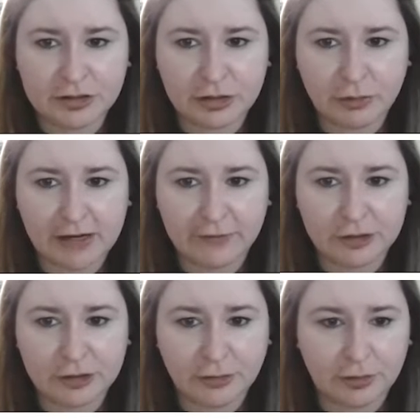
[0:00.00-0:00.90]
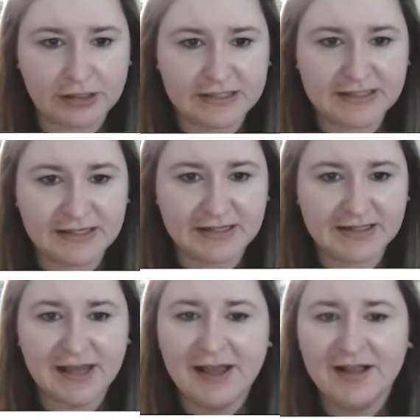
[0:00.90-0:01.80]
Susan Graver,
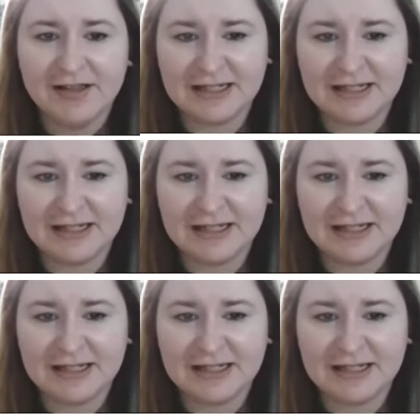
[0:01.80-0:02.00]
$236.